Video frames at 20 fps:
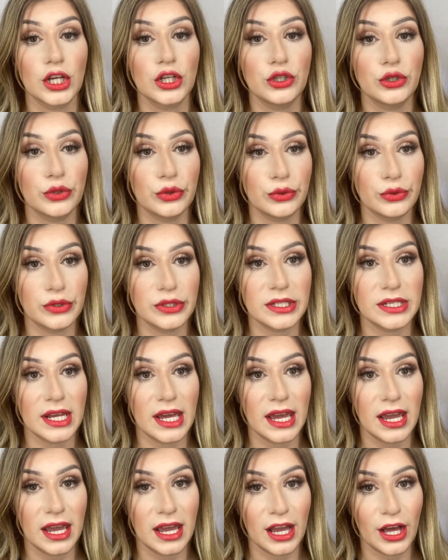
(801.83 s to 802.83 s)

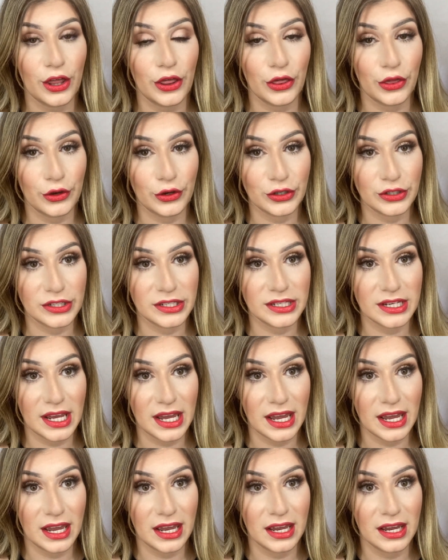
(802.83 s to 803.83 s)
Tuesday,
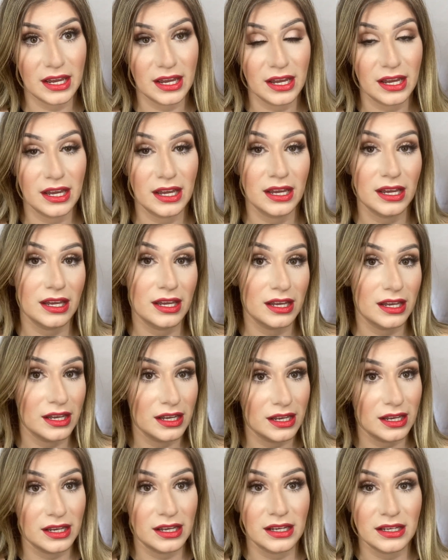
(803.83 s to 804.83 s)
Thursday,
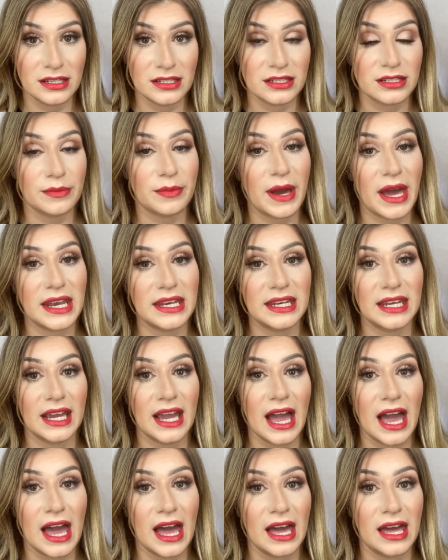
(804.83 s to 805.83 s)
depending
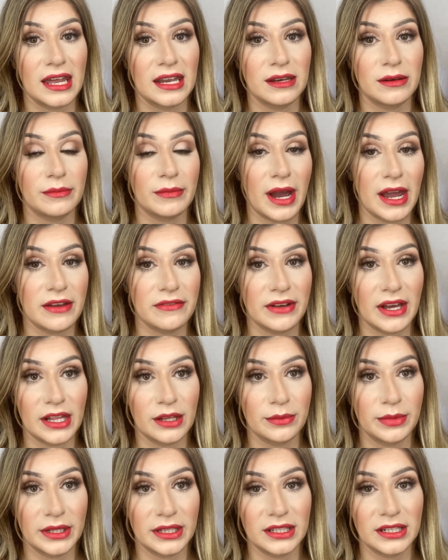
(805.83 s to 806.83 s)
on my
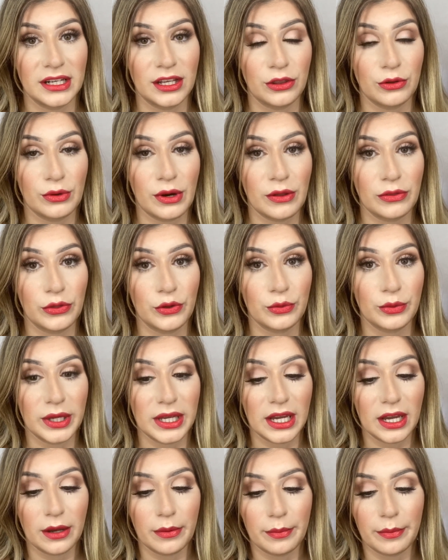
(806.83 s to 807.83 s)
availability throughout the week.
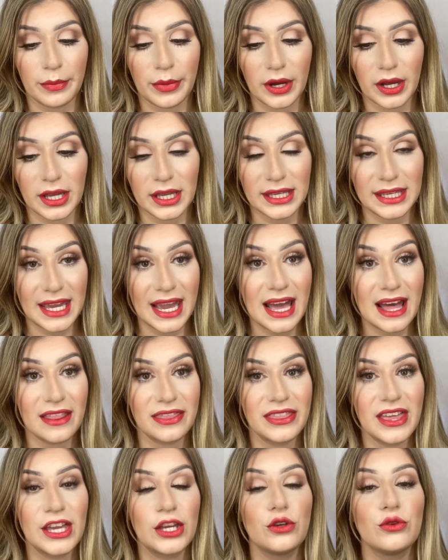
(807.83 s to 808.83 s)
But yeah,
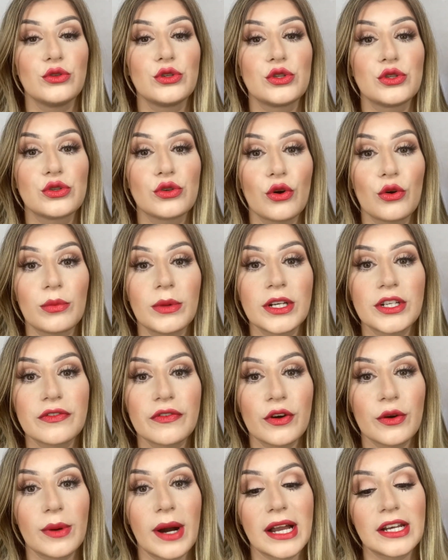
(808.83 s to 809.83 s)
thank you so much
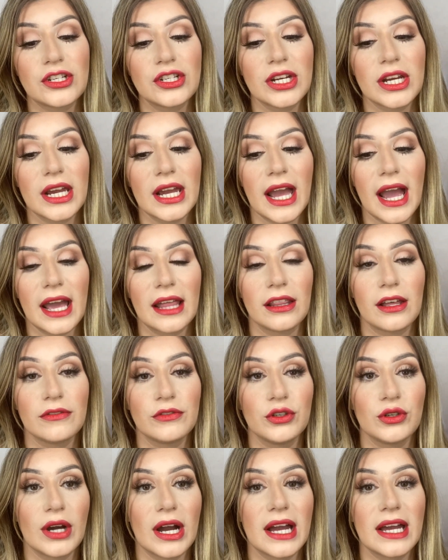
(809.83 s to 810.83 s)
for watching. I love
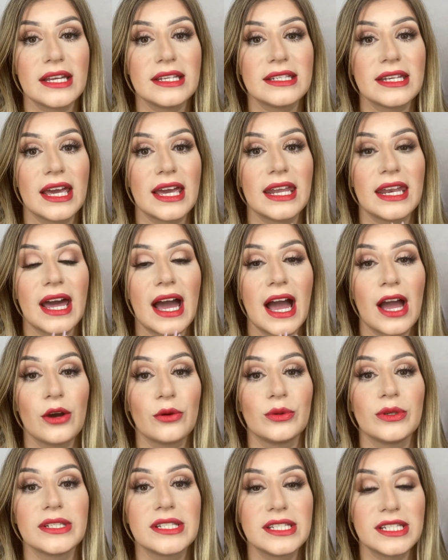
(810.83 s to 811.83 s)
you guys, and I
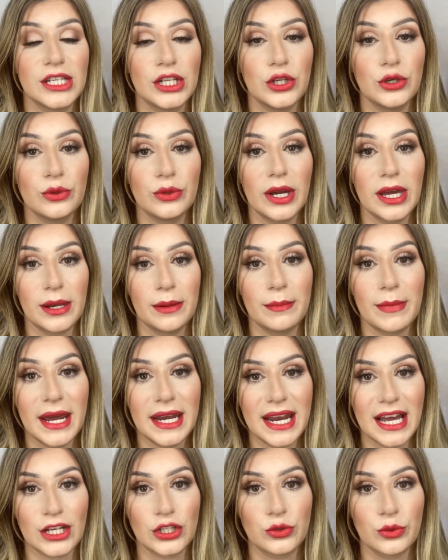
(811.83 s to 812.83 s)
will see you in my
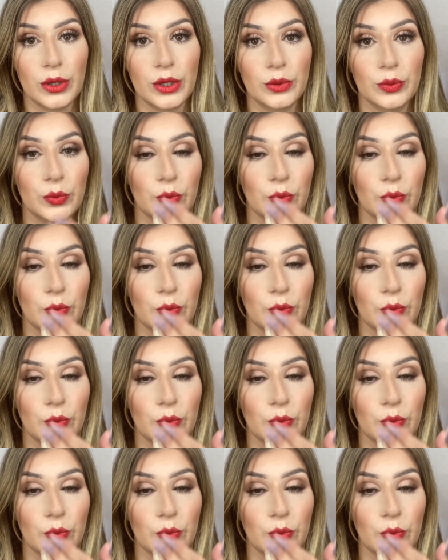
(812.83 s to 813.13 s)
next one.